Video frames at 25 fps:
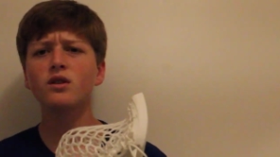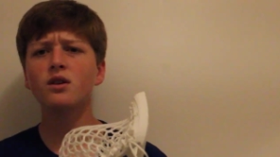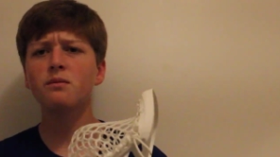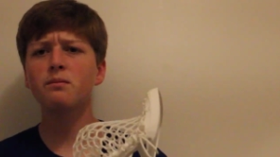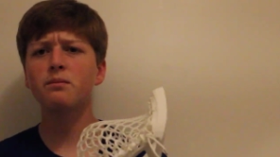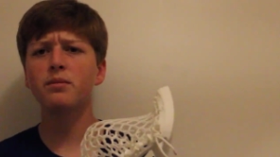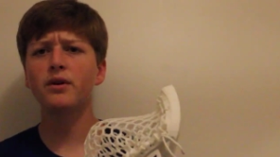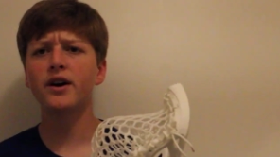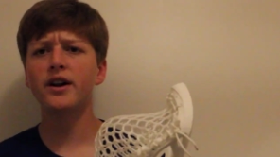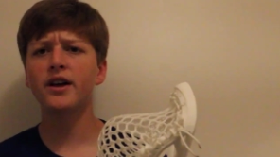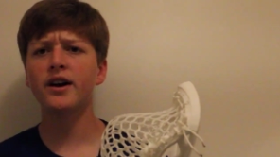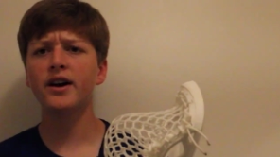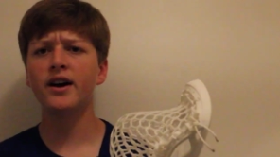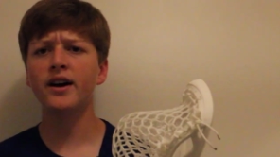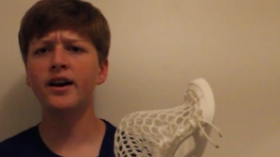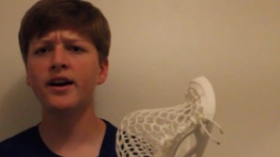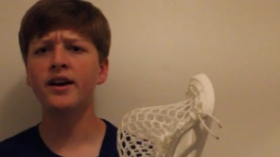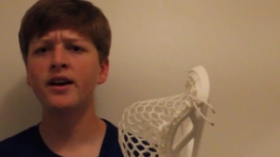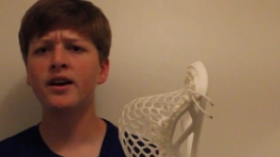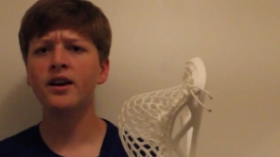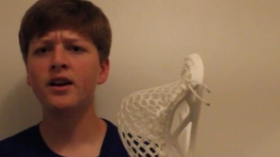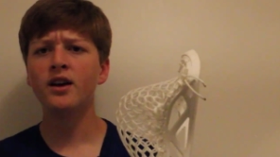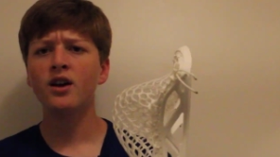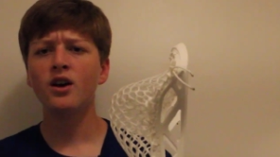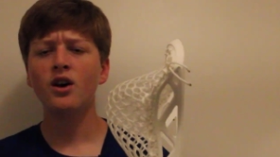but uh,
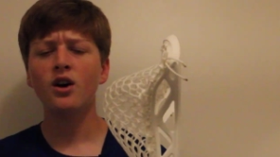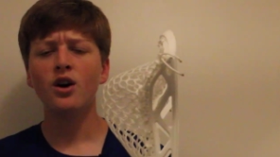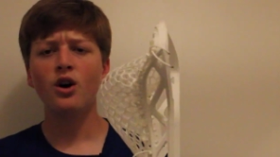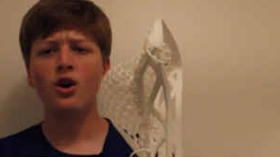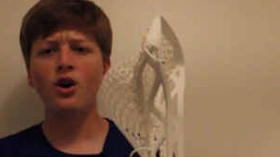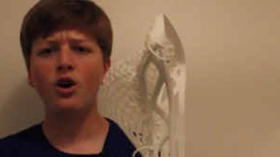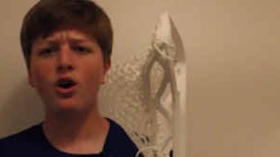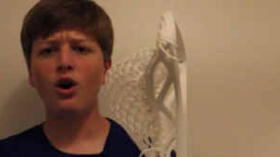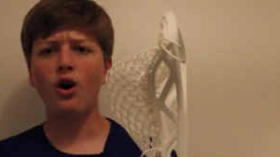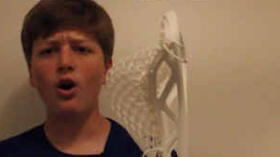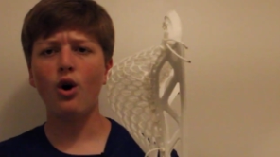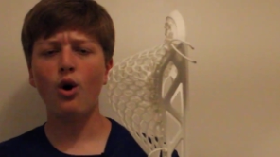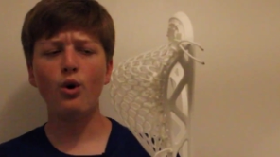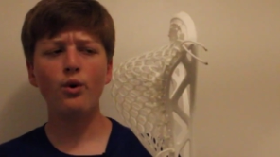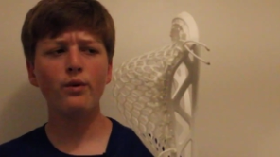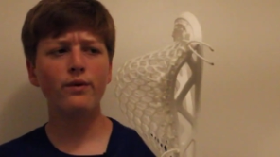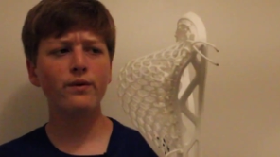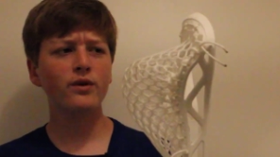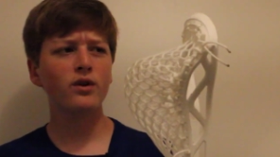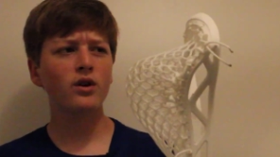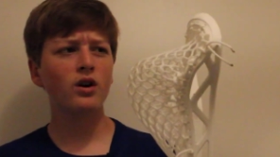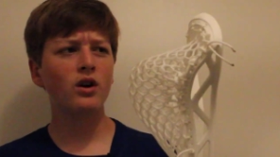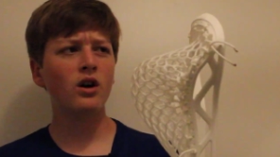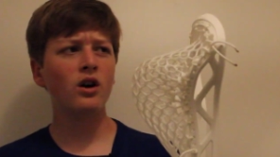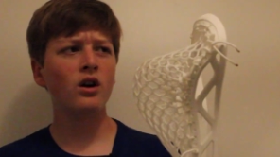
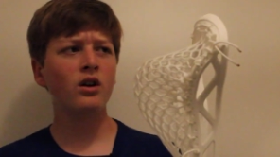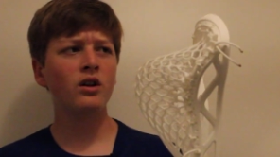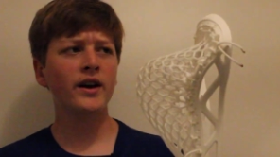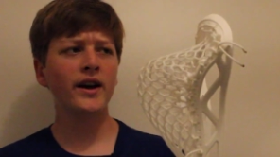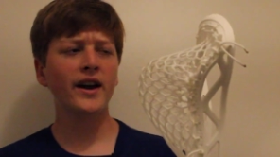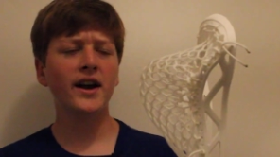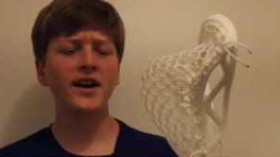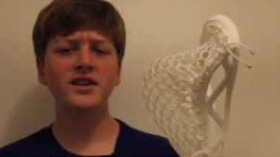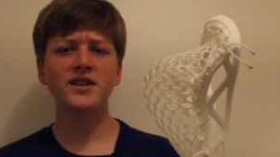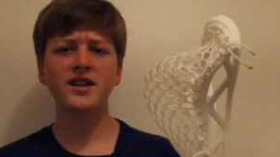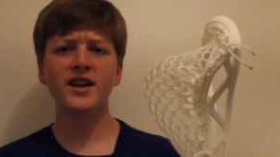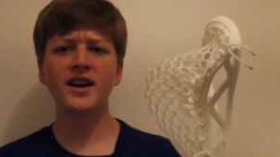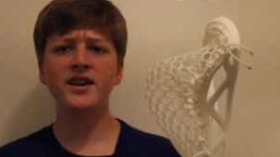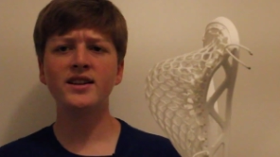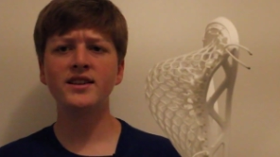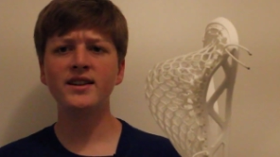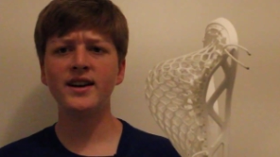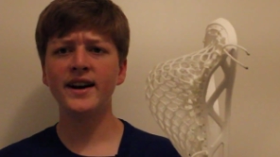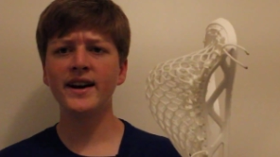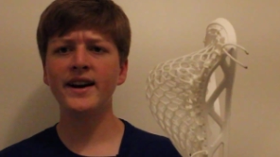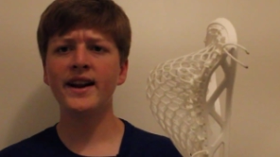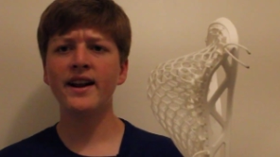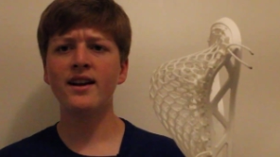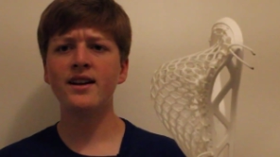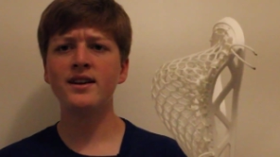overall, like I said,
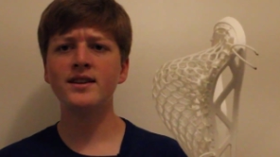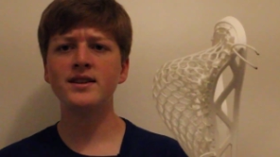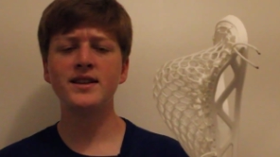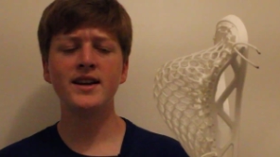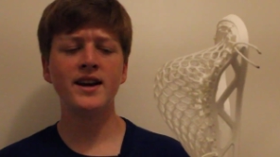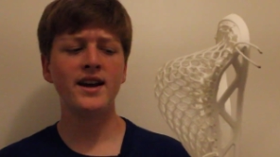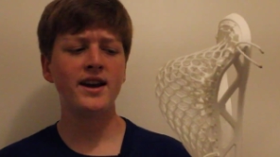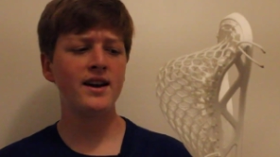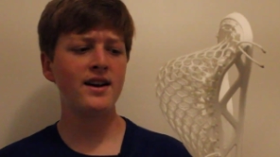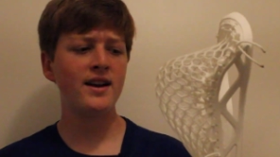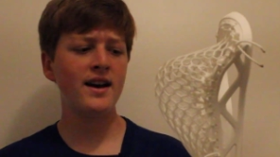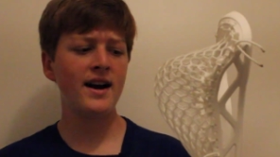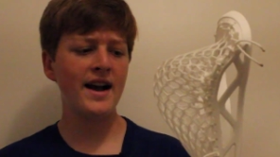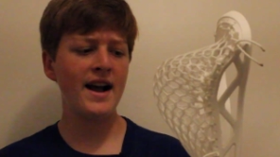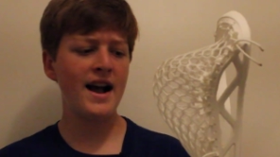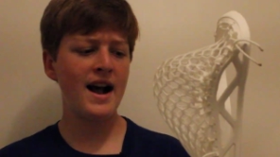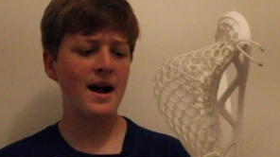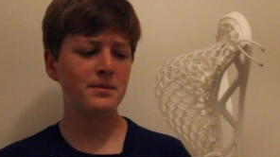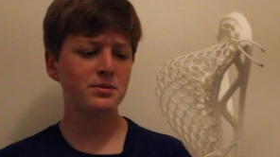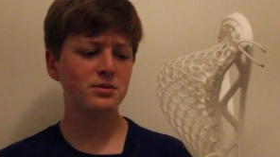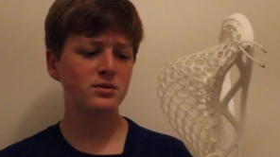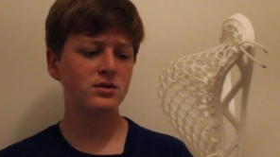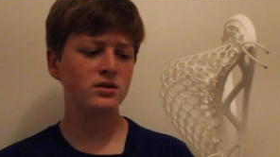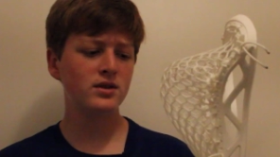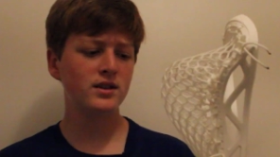9 out of 10. I
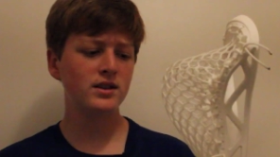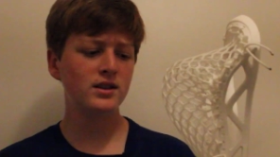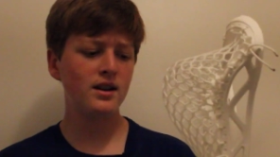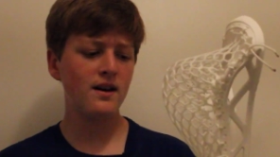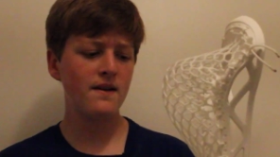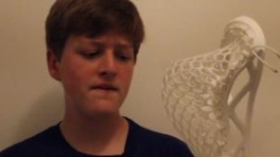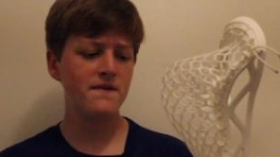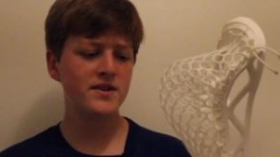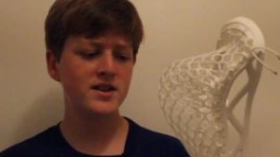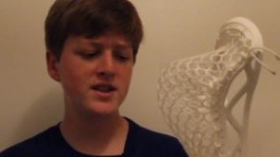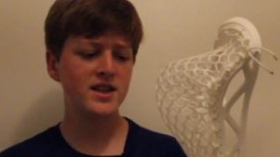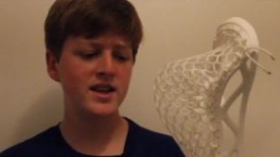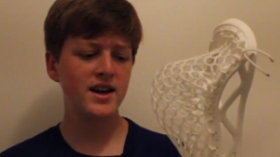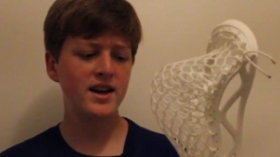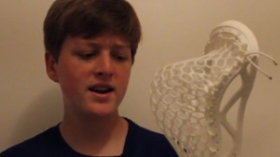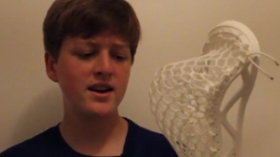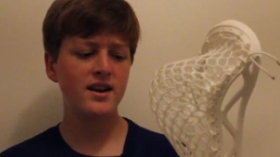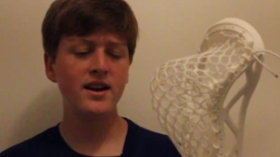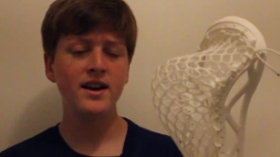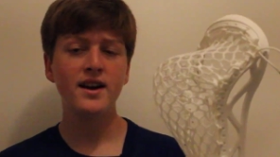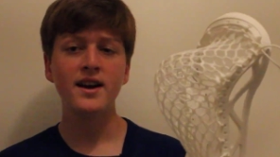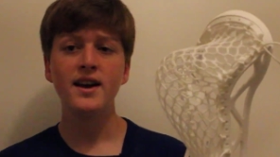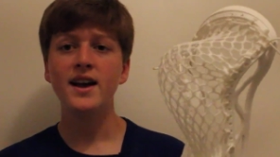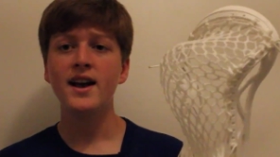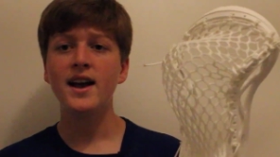absolutely love this
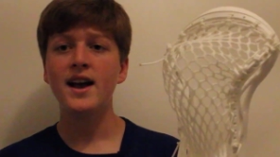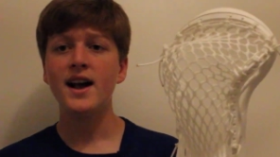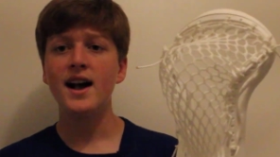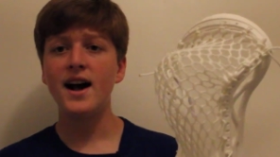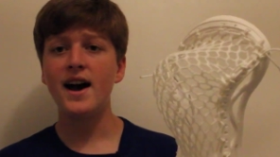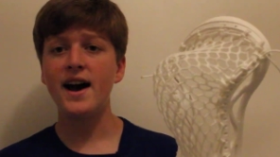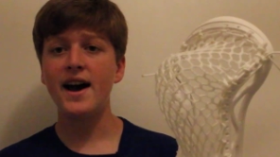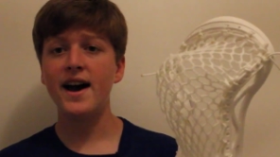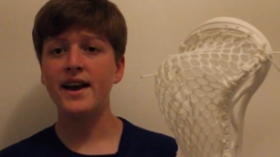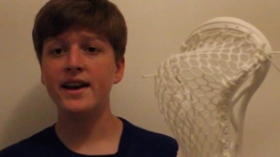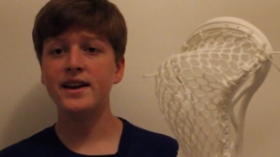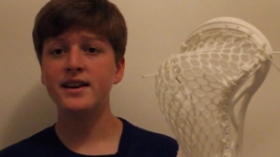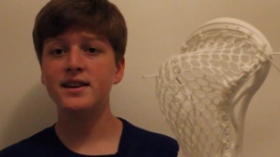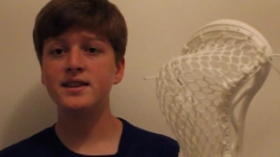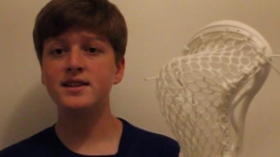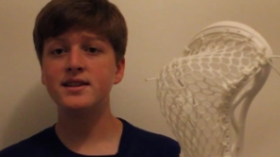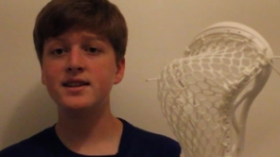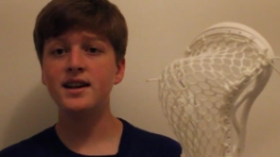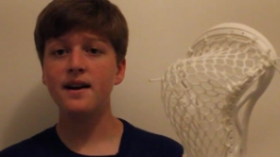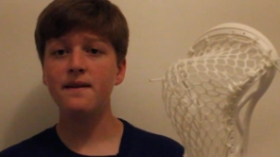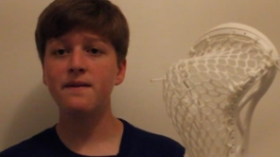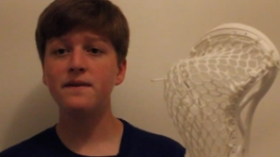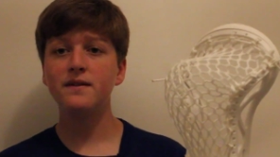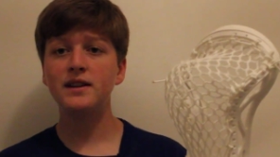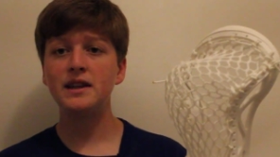head. I
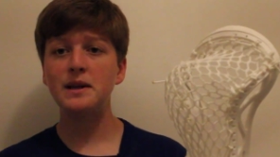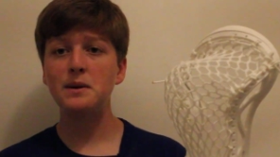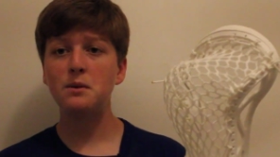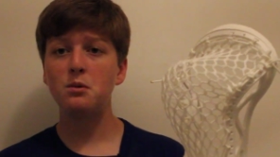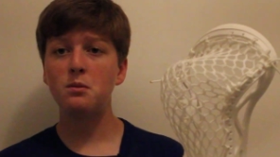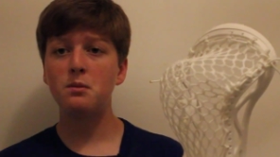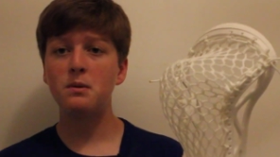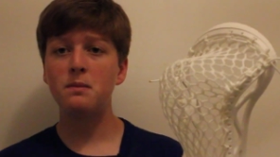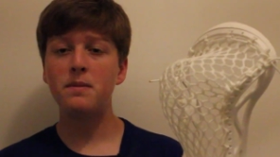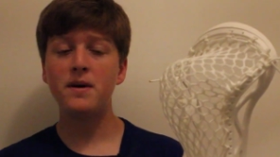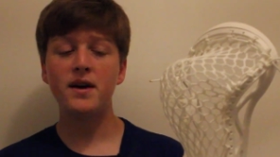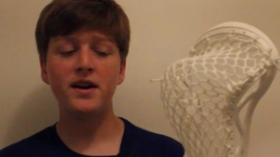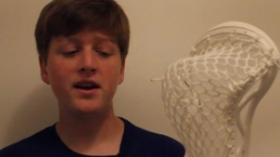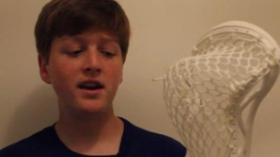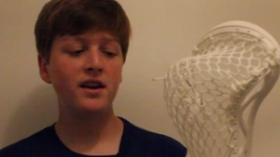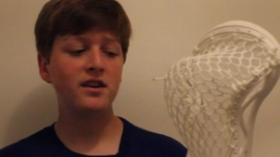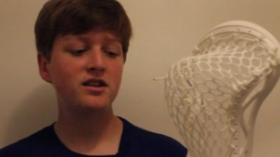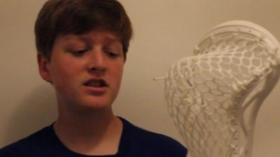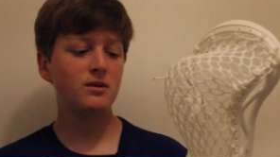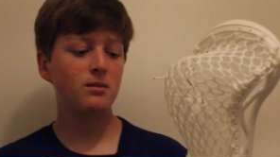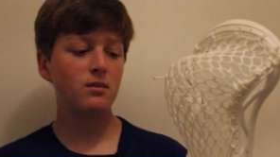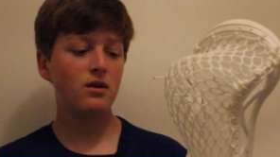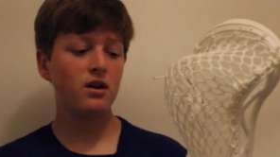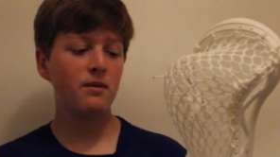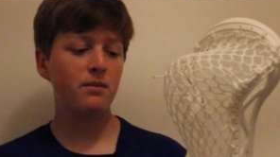definitely will be picking
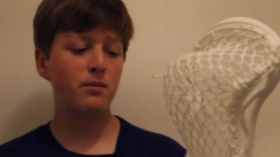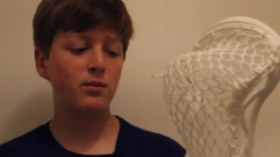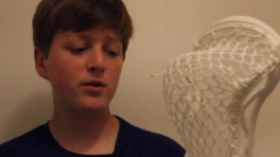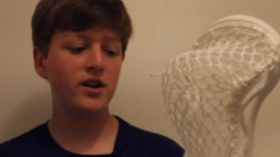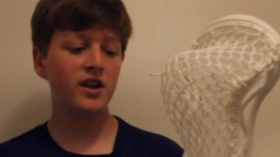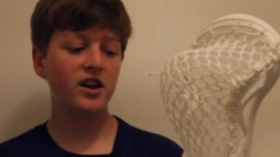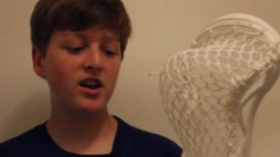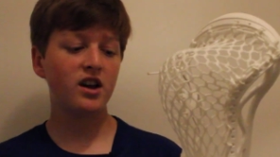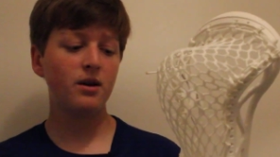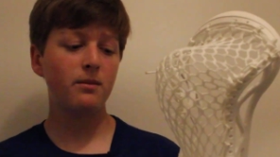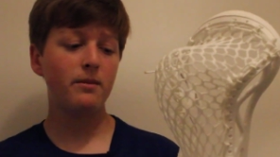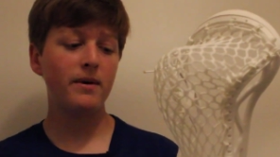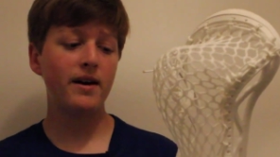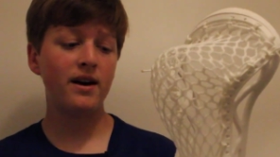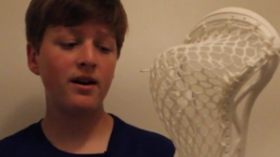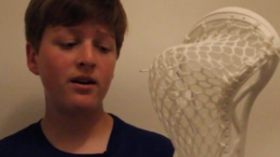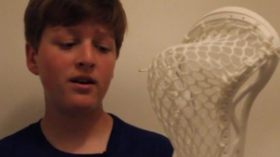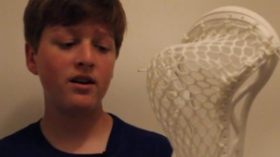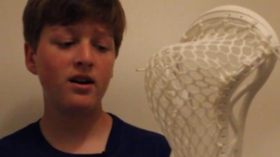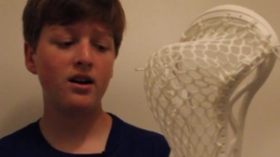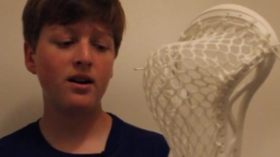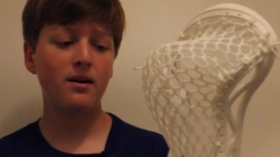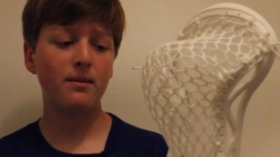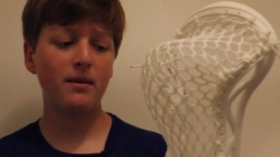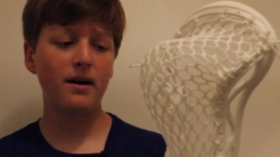some up when they come
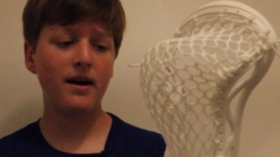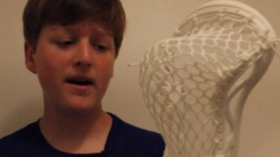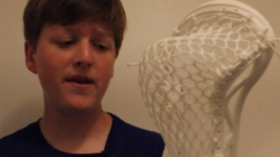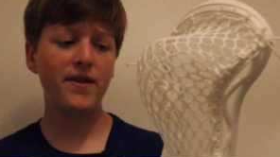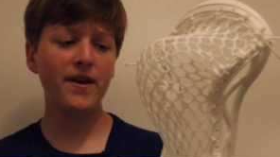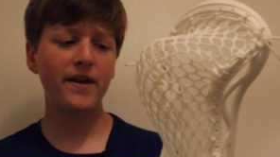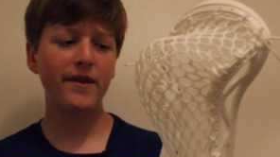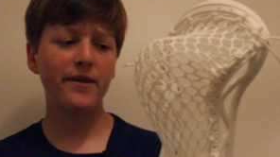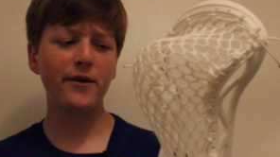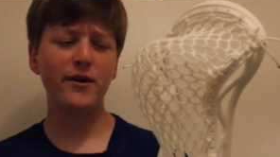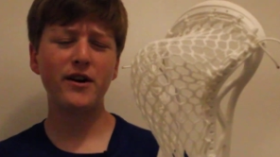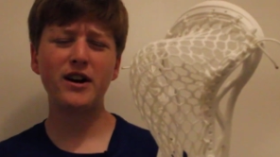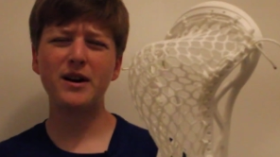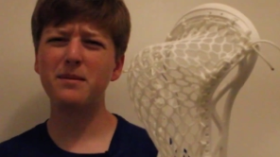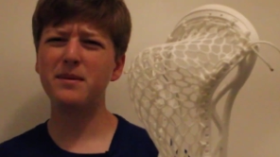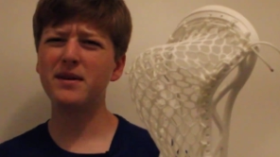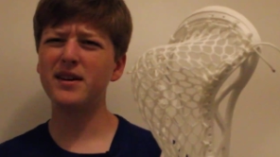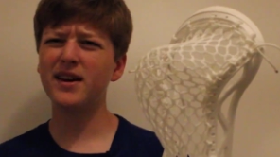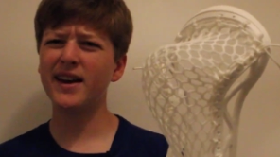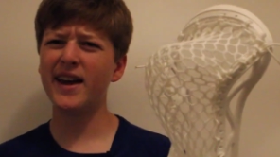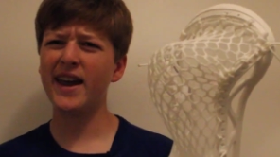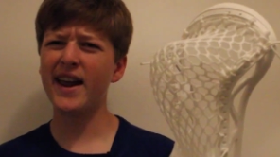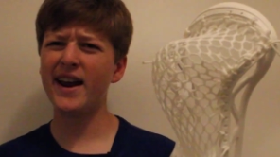out. Um, I think they're going to be like